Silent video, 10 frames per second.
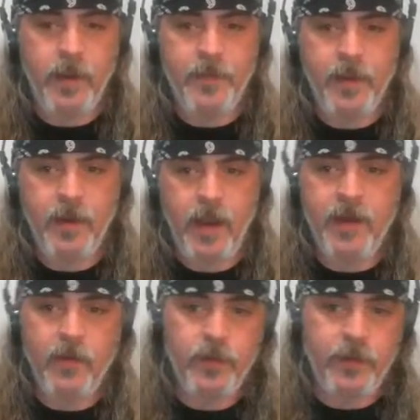and then
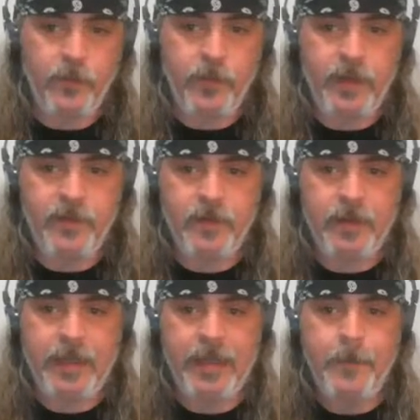I'd only
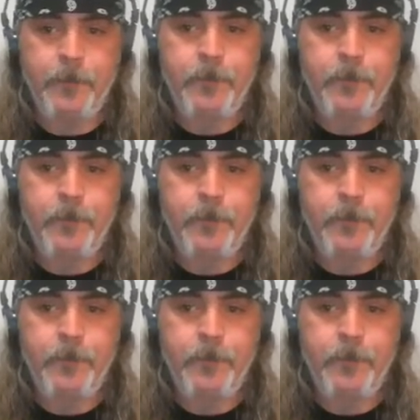recently